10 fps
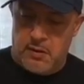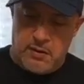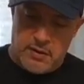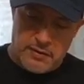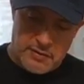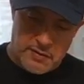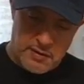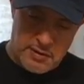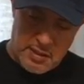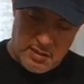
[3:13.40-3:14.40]
alright, so
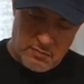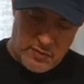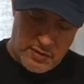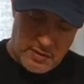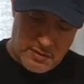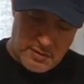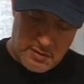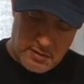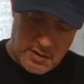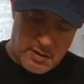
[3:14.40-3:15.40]
this came with it.
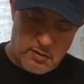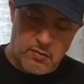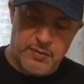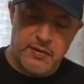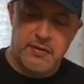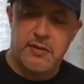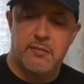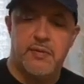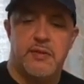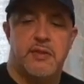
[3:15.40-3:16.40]
I gotta open this up
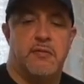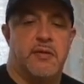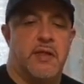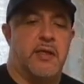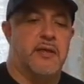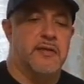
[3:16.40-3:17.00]
and see what that is.